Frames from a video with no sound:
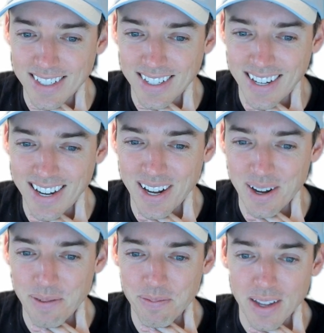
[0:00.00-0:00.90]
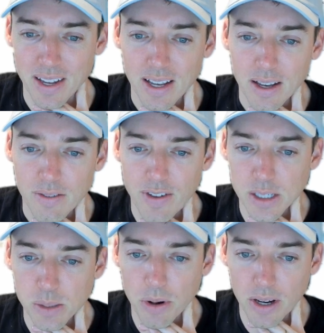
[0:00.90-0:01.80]

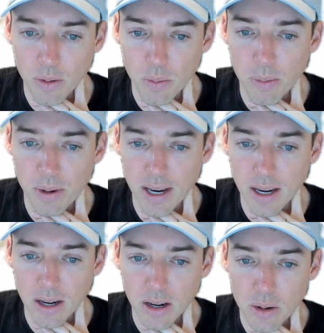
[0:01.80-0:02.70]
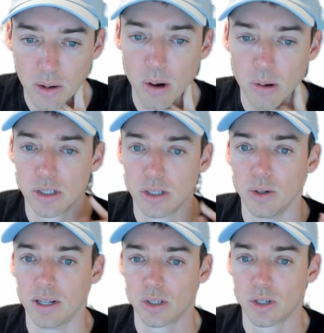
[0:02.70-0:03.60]
Facebook, when we post to
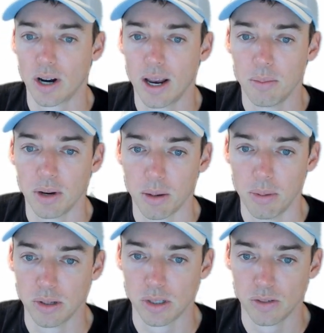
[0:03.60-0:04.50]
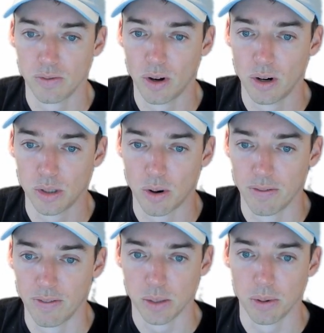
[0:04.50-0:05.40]
Instagram, we can post those photos to our
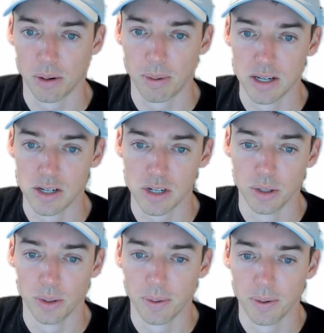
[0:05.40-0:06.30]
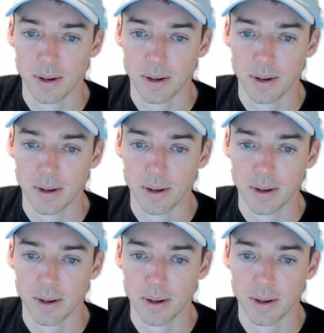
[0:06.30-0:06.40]
Facebook page too.